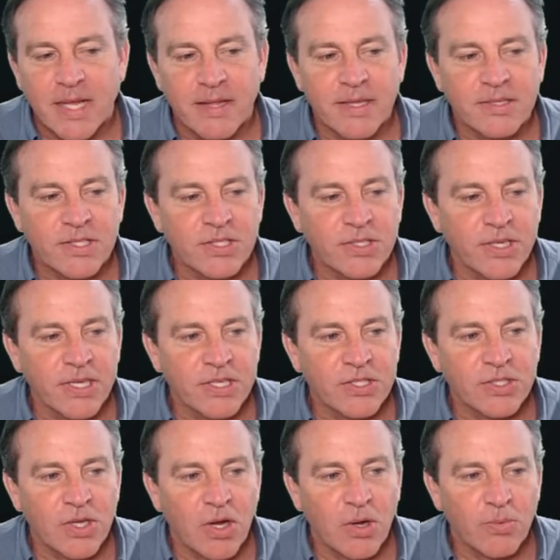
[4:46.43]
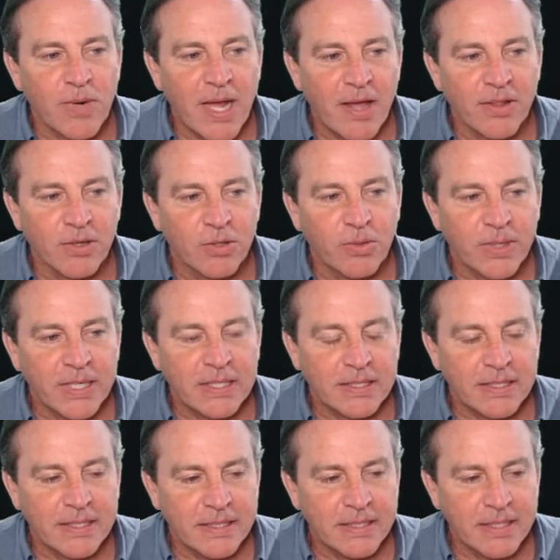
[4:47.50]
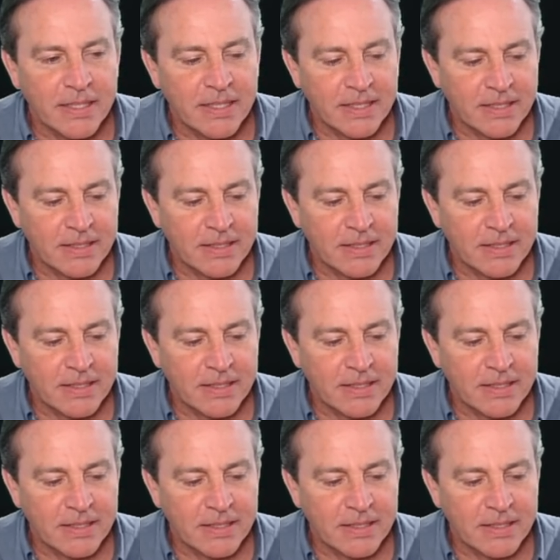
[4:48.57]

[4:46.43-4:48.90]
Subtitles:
And this is going to install rather quickly.